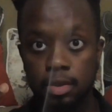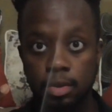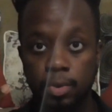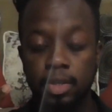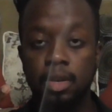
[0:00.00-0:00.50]

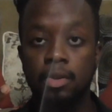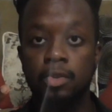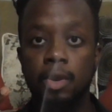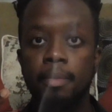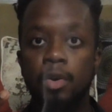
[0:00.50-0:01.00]
which is
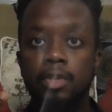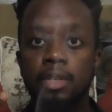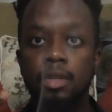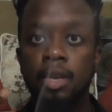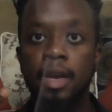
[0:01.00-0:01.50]
also
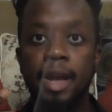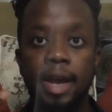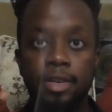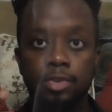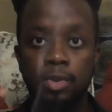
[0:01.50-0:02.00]
emotion and
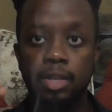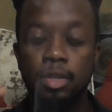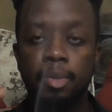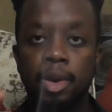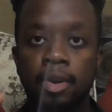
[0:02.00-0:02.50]
astral and
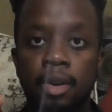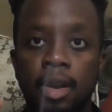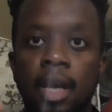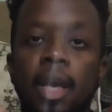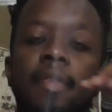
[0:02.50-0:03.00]
spirit,
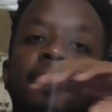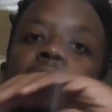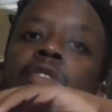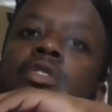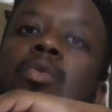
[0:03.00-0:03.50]
and then
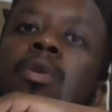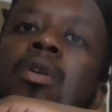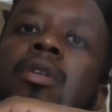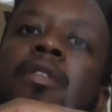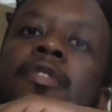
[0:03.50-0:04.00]
there is the
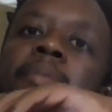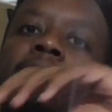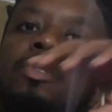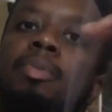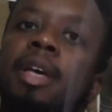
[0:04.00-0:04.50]
world of the
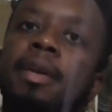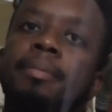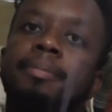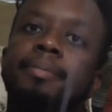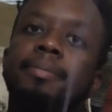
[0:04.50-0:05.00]
mental
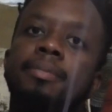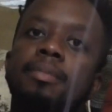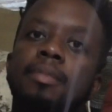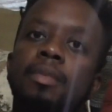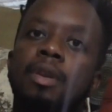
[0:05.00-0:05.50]

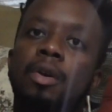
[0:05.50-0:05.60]
plane.